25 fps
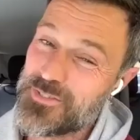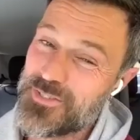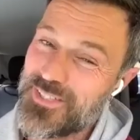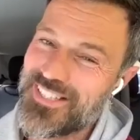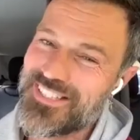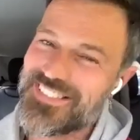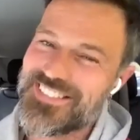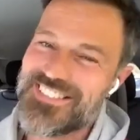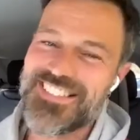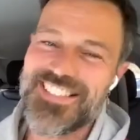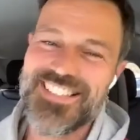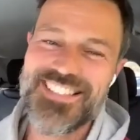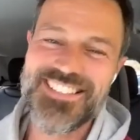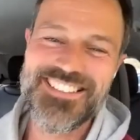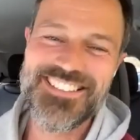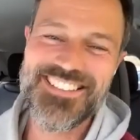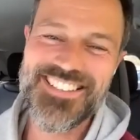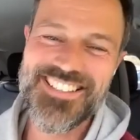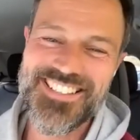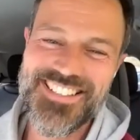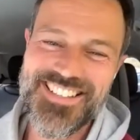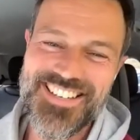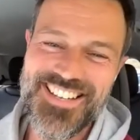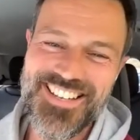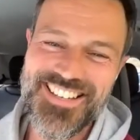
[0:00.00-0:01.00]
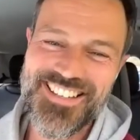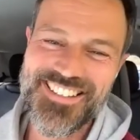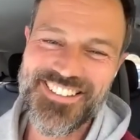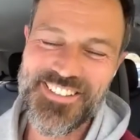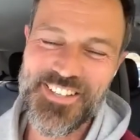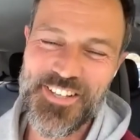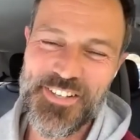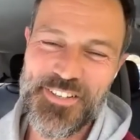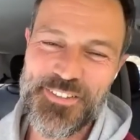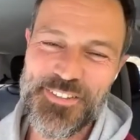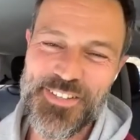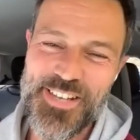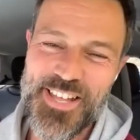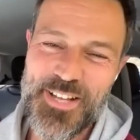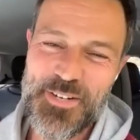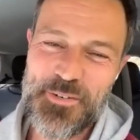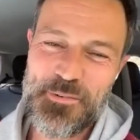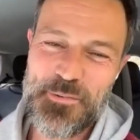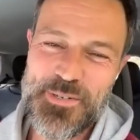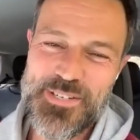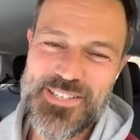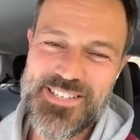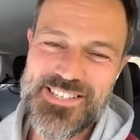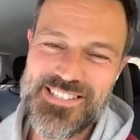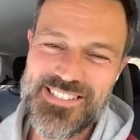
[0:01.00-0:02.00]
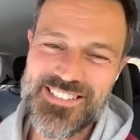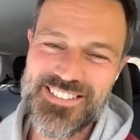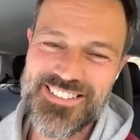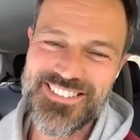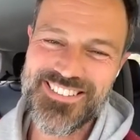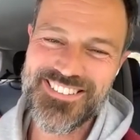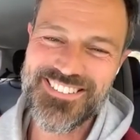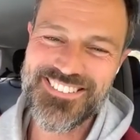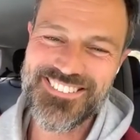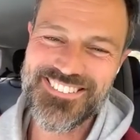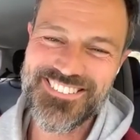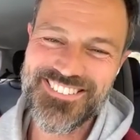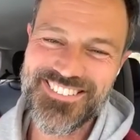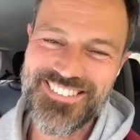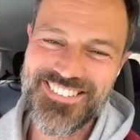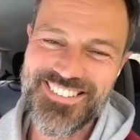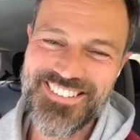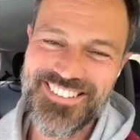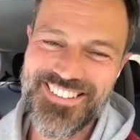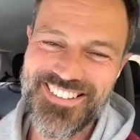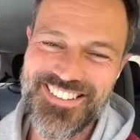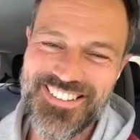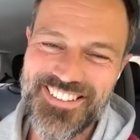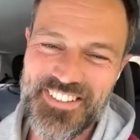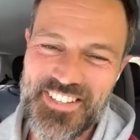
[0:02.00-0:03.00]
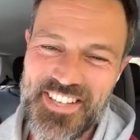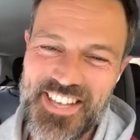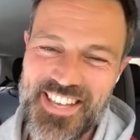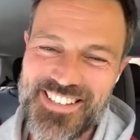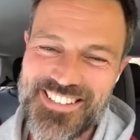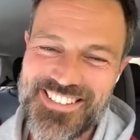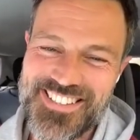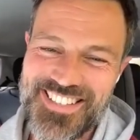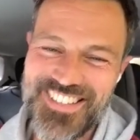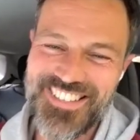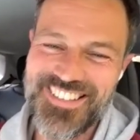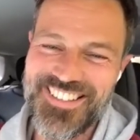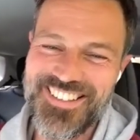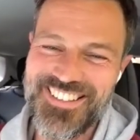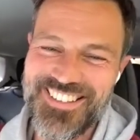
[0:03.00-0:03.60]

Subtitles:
translated in other language yet.